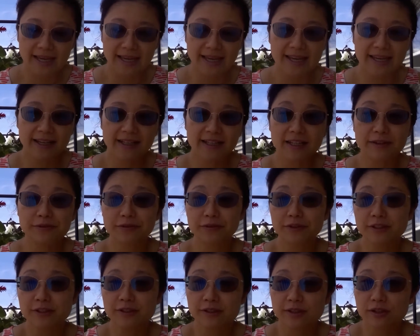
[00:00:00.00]
and if
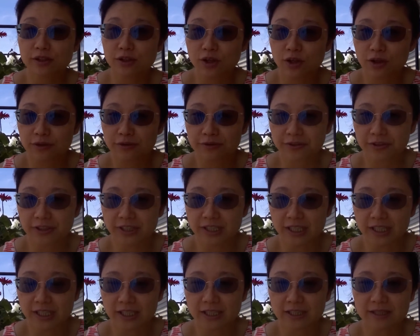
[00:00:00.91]
this
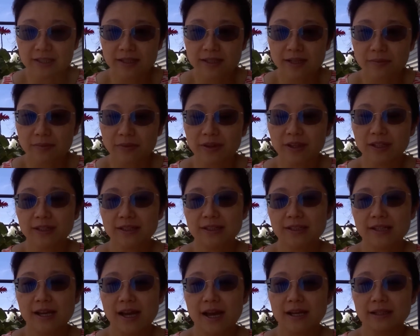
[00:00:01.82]
discovery is something
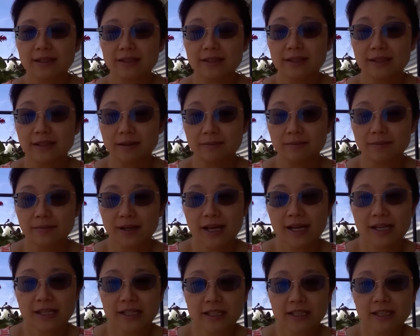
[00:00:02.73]
that
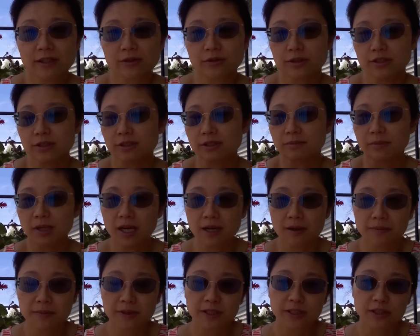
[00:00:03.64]
somebody or some
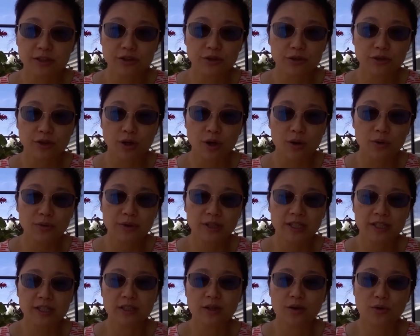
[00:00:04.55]
company should own
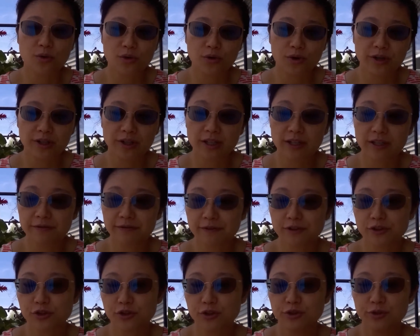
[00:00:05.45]
it, or
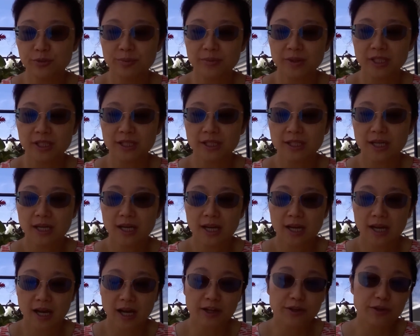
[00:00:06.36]
if it should be
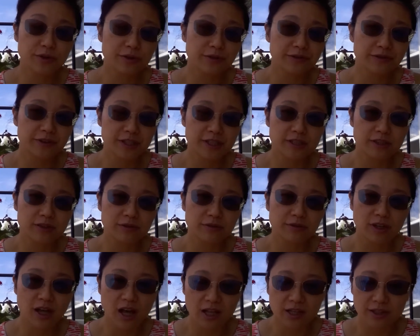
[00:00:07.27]
a universal
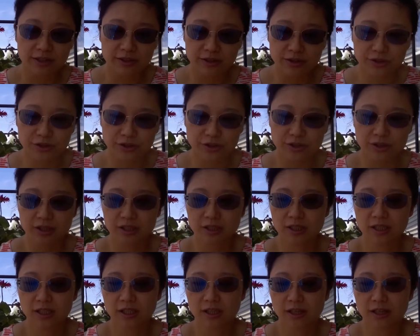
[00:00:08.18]
knowledge